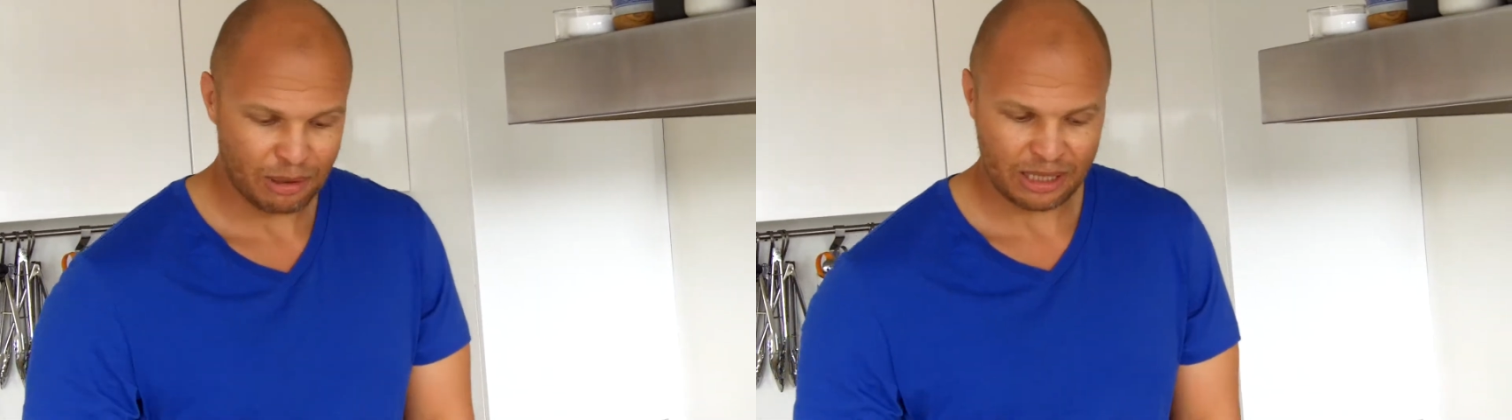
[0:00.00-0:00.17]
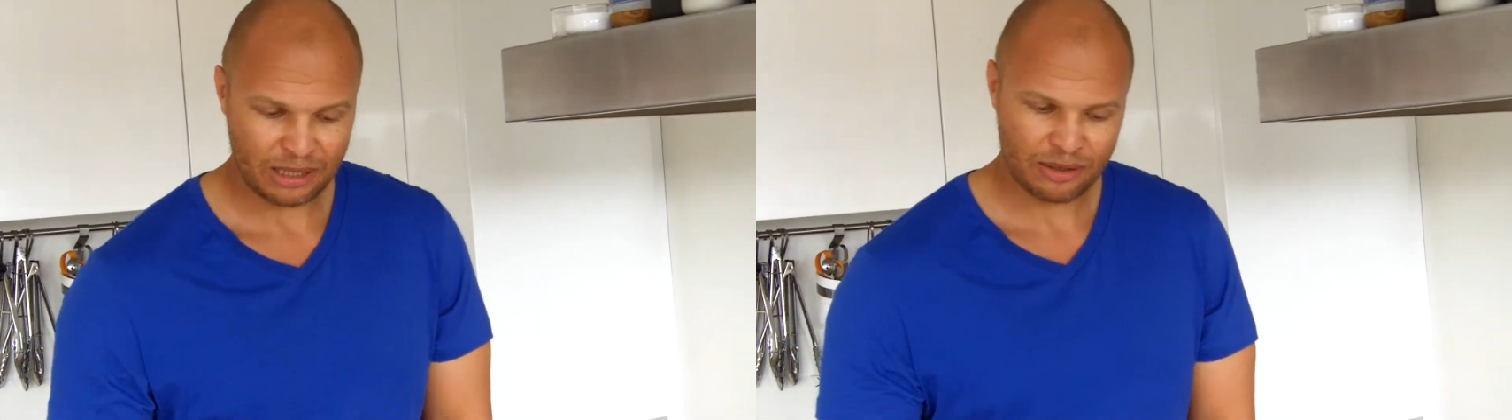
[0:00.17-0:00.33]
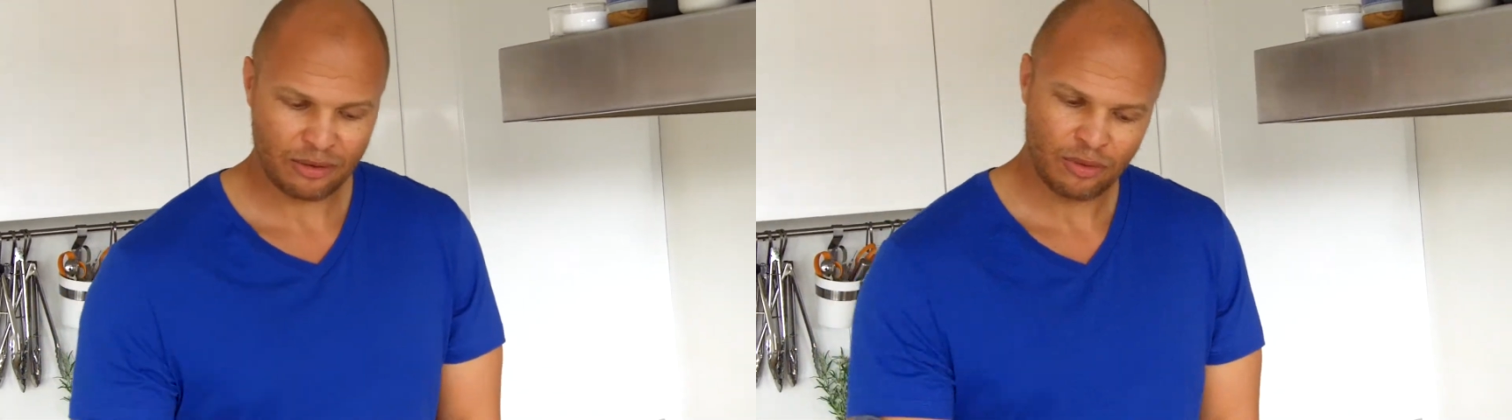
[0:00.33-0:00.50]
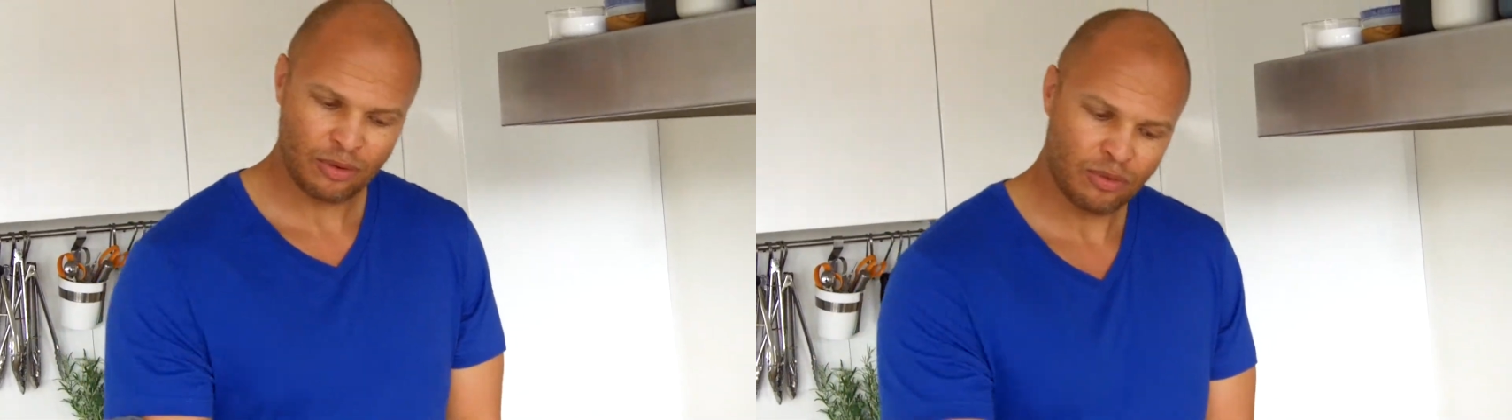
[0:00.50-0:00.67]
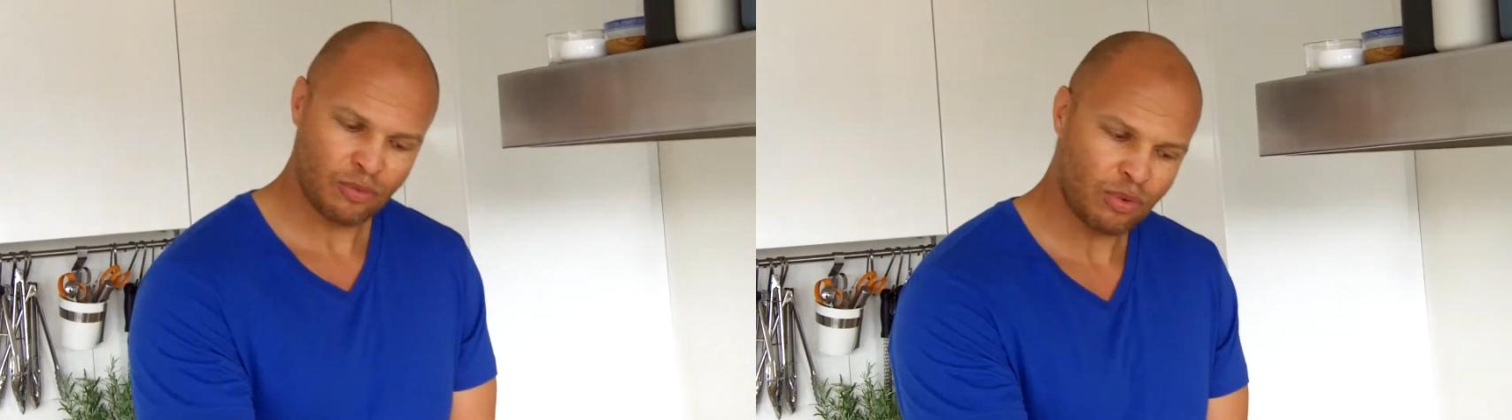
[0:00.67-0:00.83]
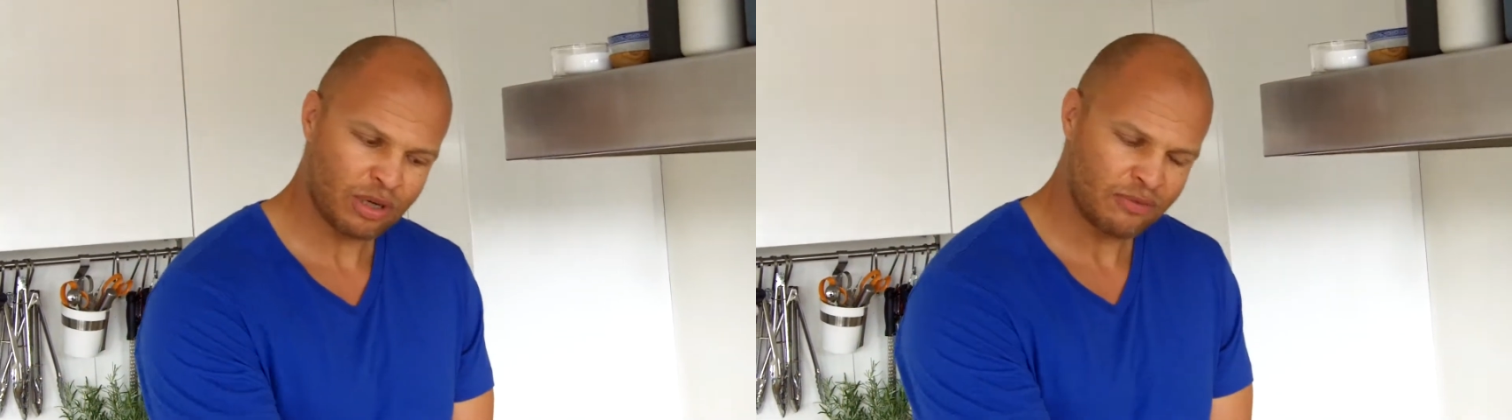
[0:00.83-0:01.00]
But
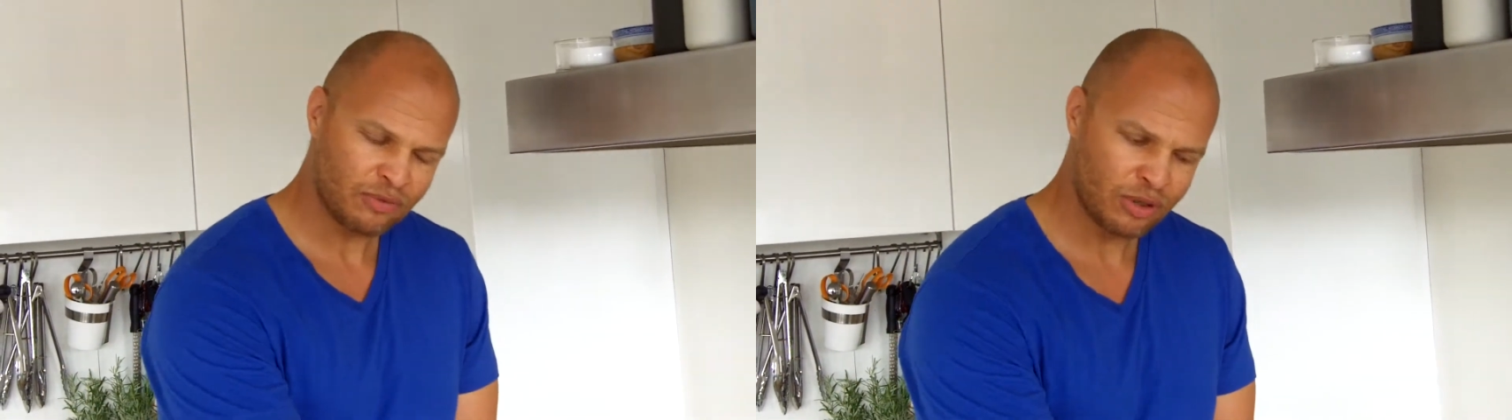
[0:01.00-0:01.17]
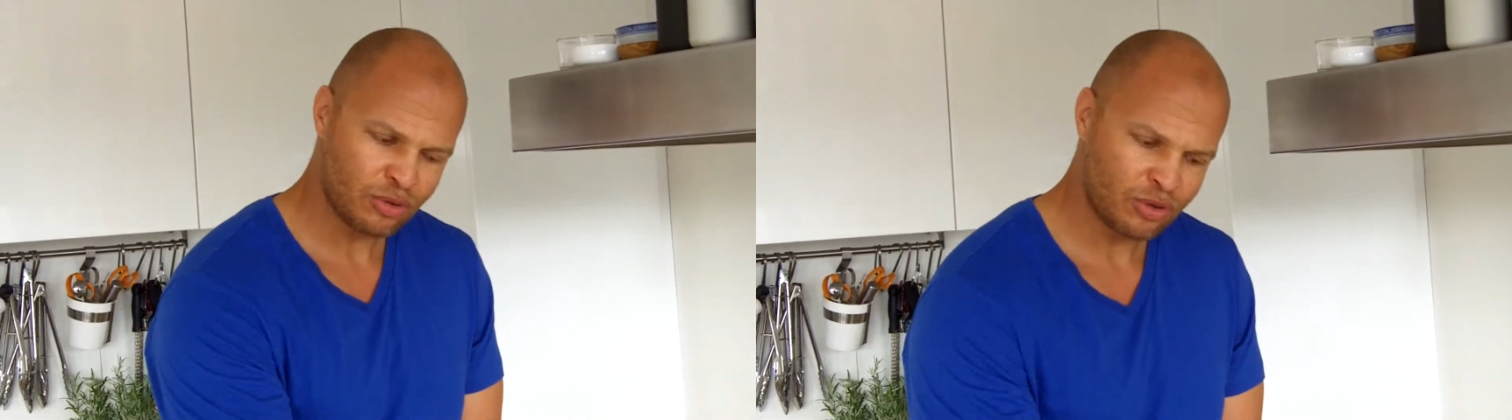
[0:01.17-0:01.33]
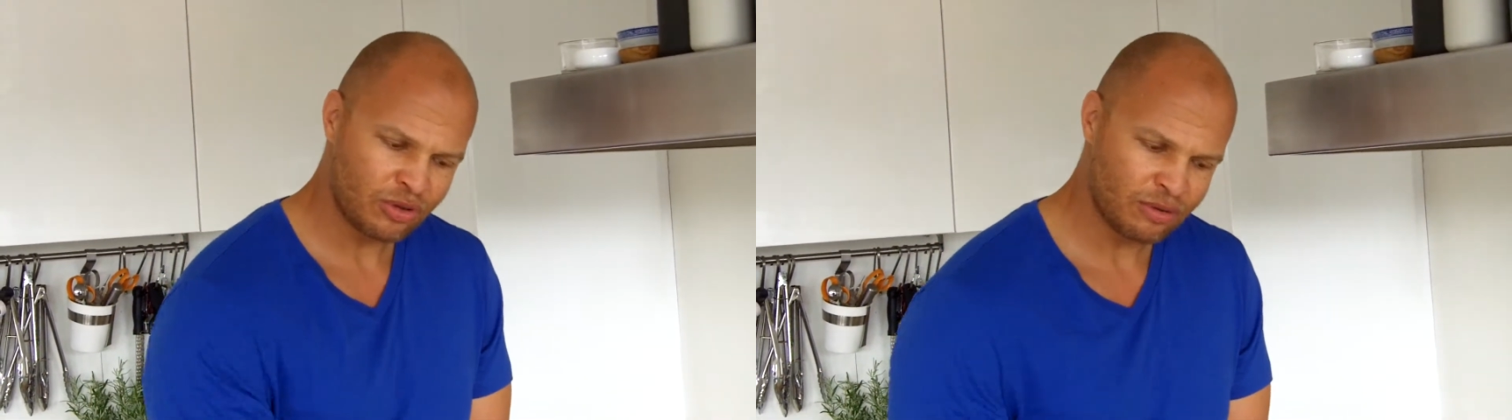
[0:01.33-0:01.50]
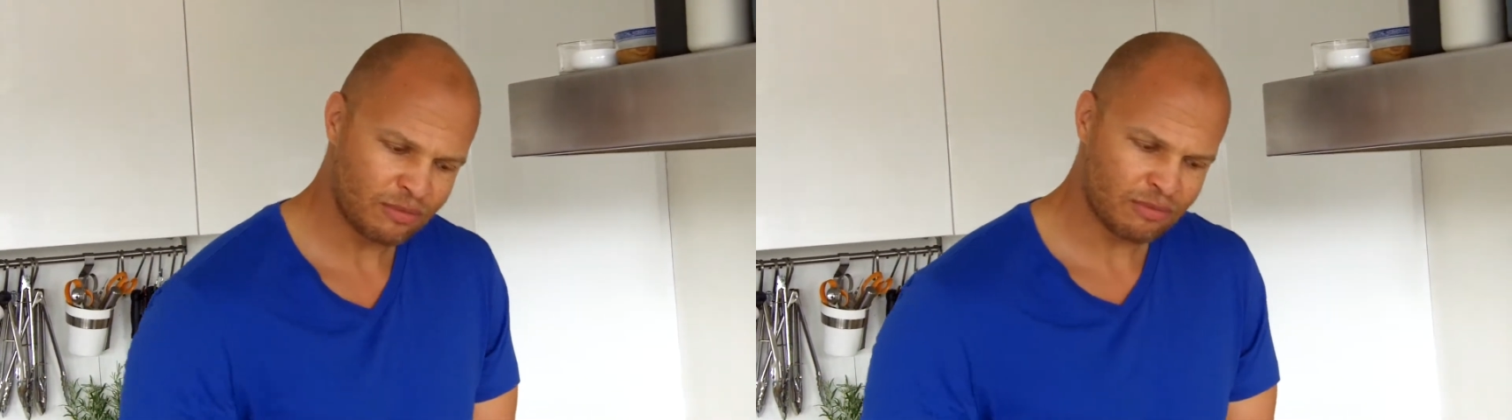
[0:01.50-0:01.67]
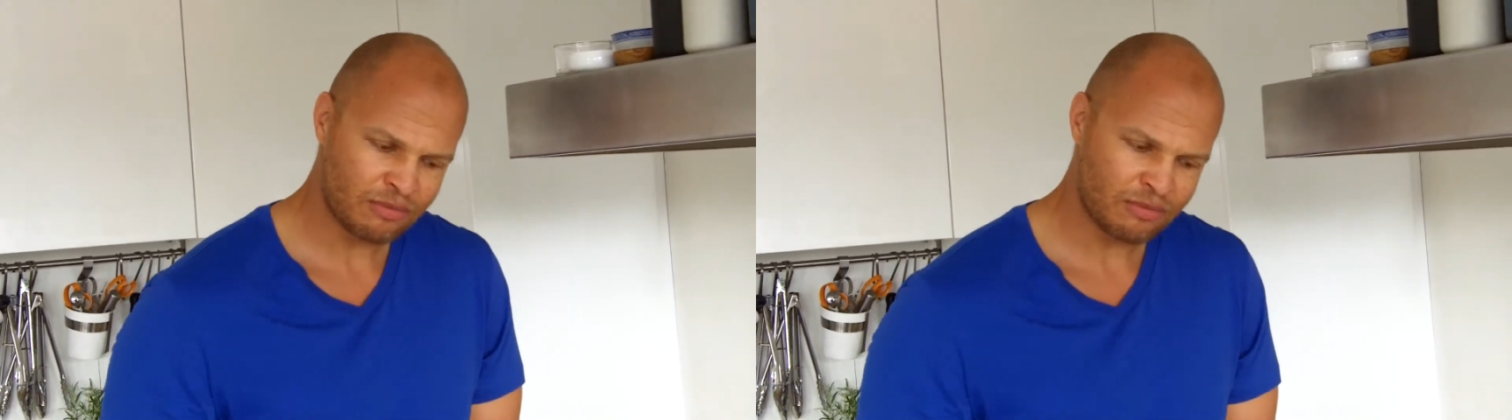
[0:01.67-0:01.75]
what if we could